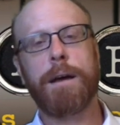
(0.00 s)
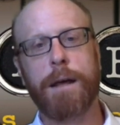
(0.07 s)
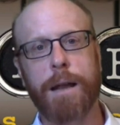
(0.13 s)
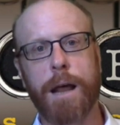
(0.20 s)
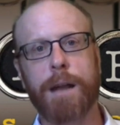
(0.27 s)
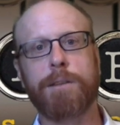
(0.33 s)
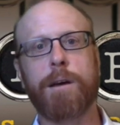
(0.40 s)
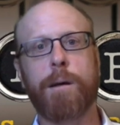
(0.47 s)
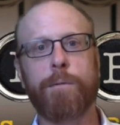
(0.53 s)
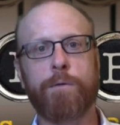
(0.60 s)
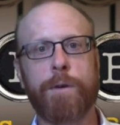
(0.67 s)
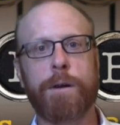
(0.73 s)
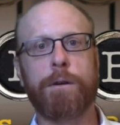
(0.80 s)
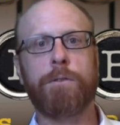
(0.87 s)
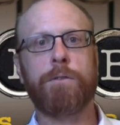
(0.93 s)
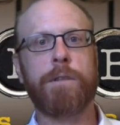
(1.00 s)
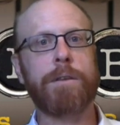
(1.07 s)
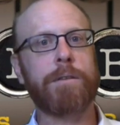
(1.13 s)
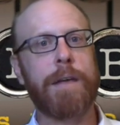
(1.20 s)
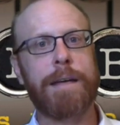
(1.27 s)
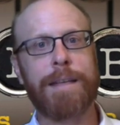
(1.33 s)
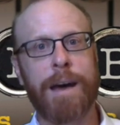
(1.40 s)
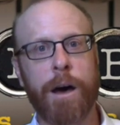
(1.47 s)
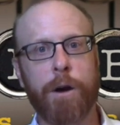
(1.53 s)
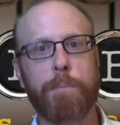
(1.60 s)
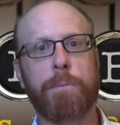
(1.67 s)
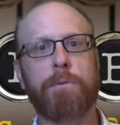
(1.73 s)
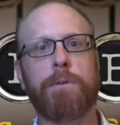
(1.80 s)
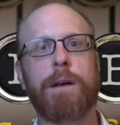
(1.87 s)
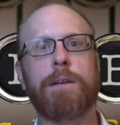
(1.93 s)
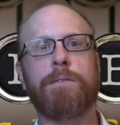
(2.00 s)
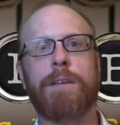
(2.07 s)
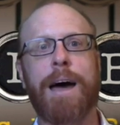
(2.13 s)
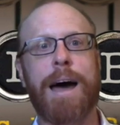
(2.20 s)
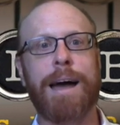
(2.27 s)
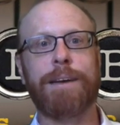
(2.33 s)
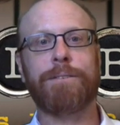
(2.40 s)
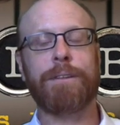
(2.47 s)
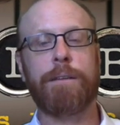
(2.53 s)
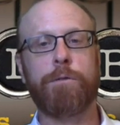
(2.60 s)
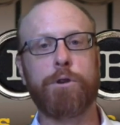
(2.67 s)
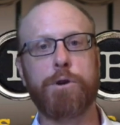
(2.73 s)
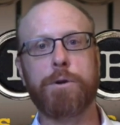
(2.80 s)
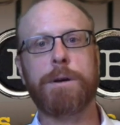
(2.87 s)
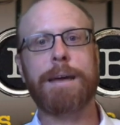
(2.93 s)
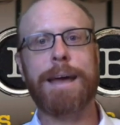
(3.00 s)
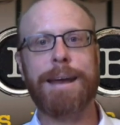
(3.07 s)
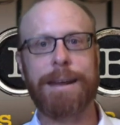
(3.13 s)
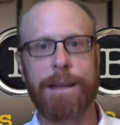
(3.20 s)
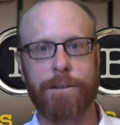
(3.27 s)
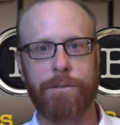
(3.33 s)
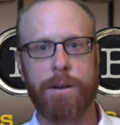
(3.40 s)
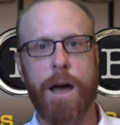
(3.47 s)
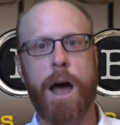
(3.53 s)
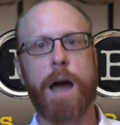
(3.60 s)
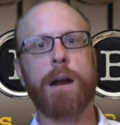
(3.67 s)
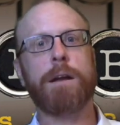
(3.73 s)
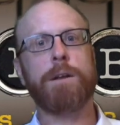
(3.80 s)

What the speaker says: A lot of times veterans think that 100% is the highest level you can get. It's not.